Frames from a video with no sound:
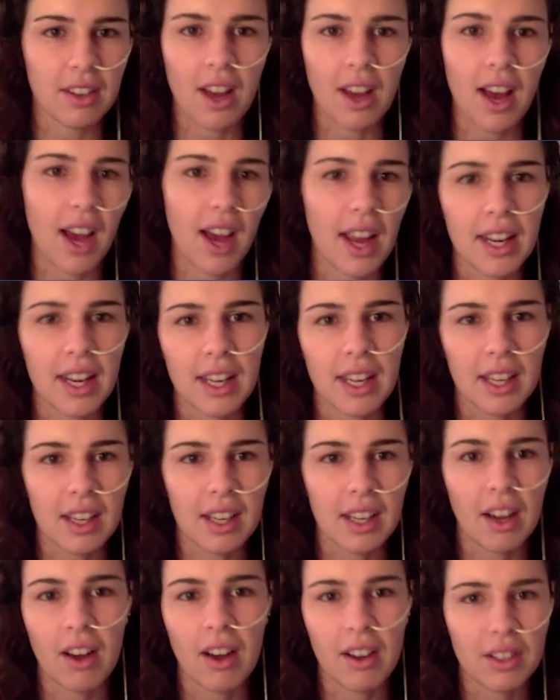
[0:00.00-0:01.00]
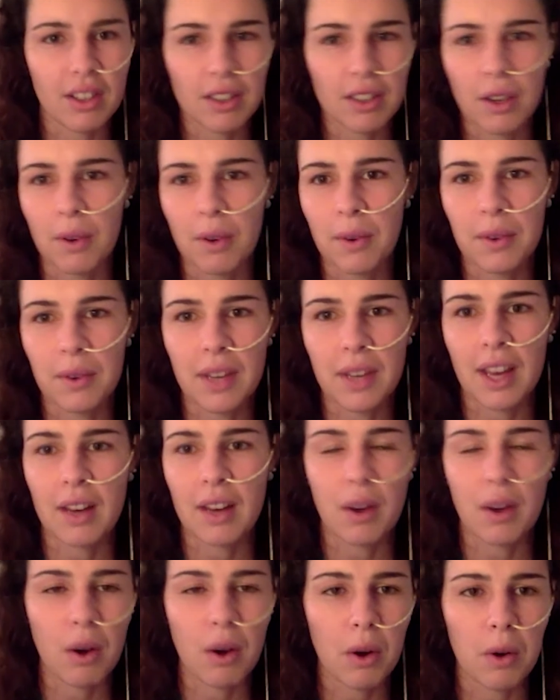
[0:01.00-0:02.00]
hiding on your own at
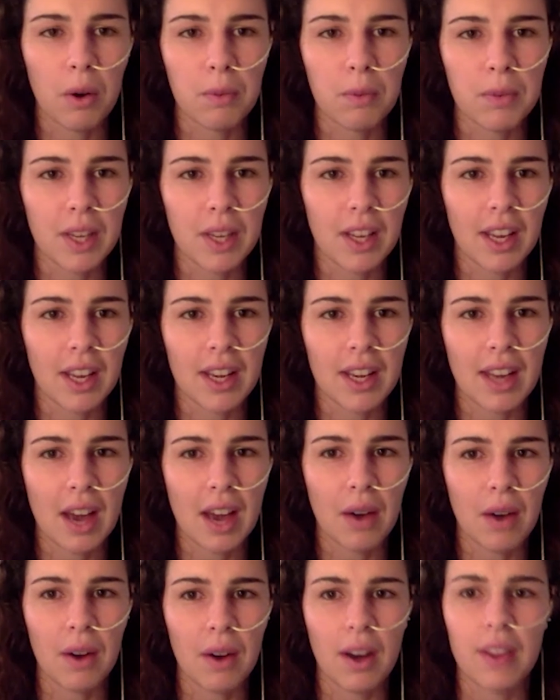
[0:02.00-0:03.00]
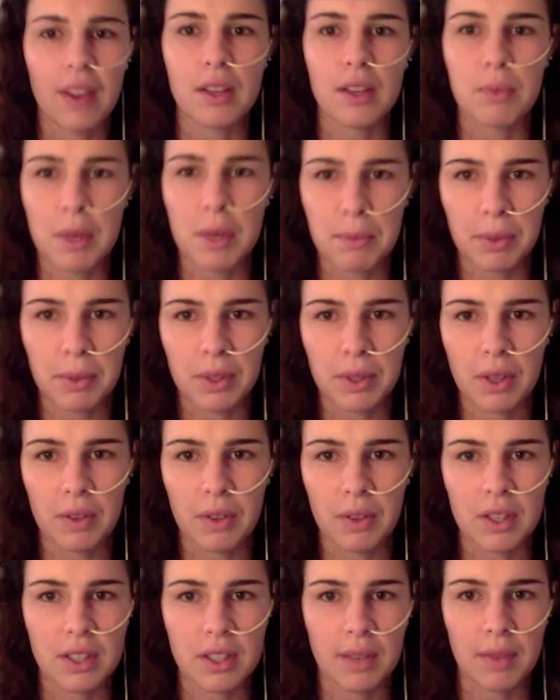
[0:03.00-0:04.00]
home, and now other people know
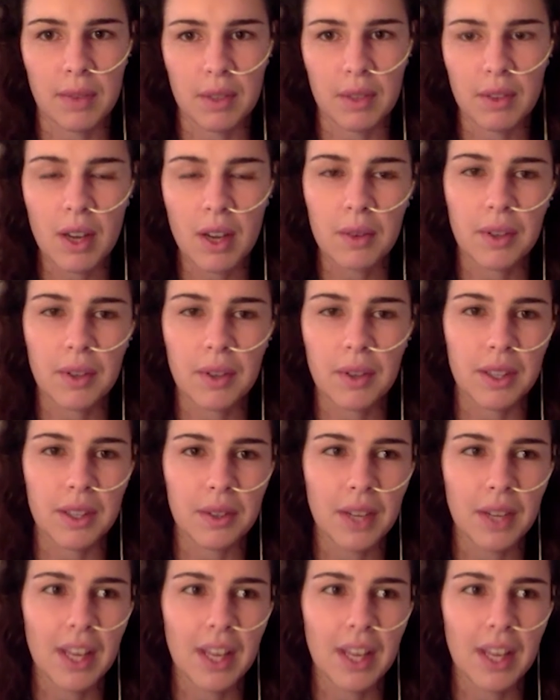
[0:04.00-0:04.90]
there's something wrong with you.